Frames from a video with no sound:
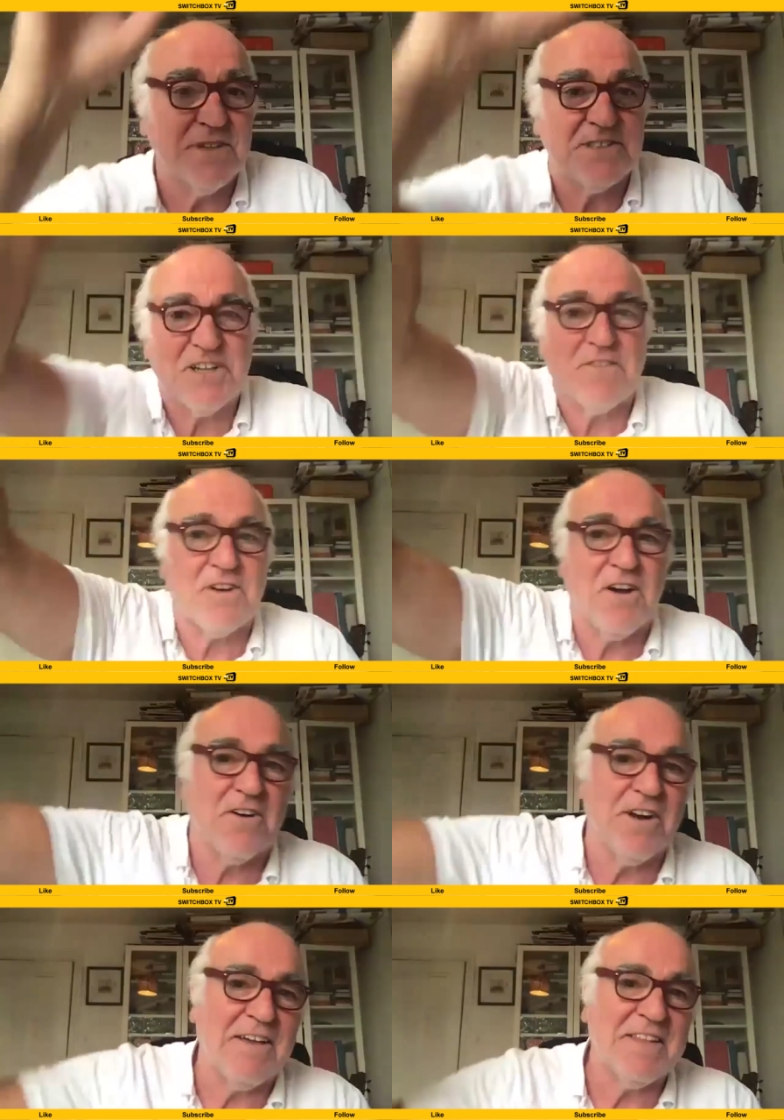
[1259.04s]
stuff going
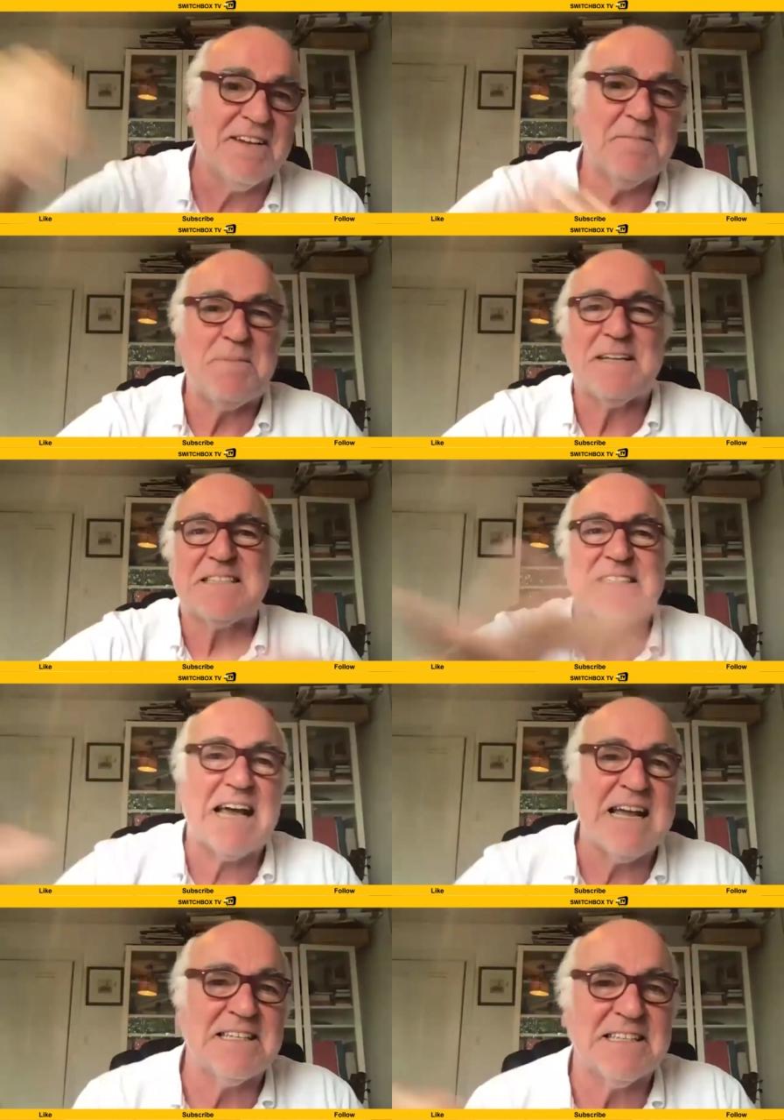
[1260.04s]
on out there, the big
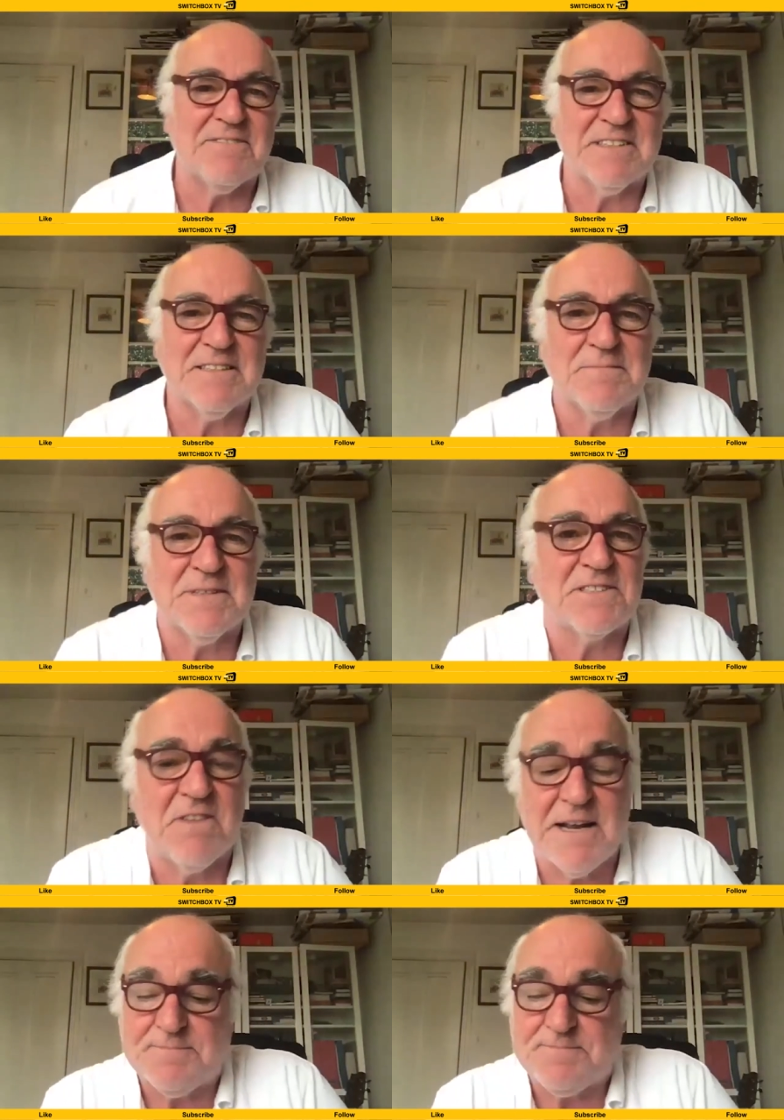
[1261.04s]
stage and everything, but it's great.